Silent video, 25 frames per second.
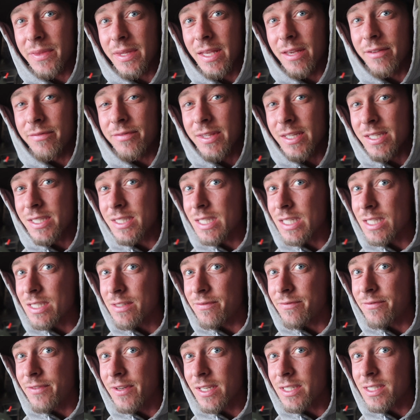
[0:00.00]
If this
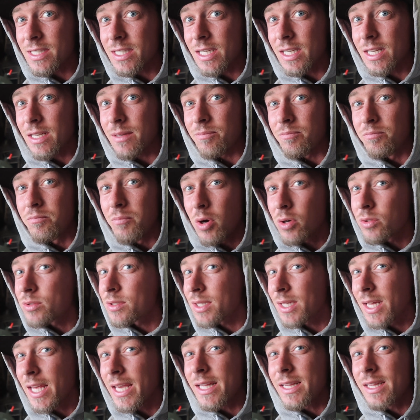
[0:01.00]
doesn't fix it,
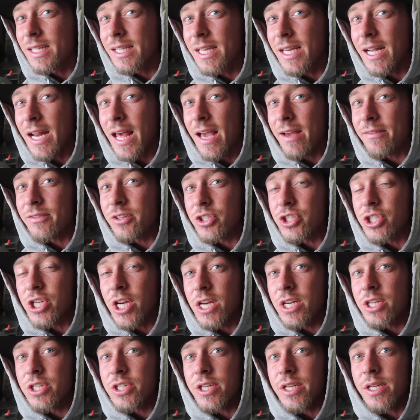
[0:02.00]
most likely going to have to
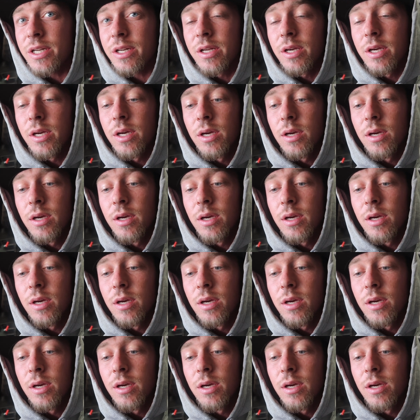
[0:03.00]
change it.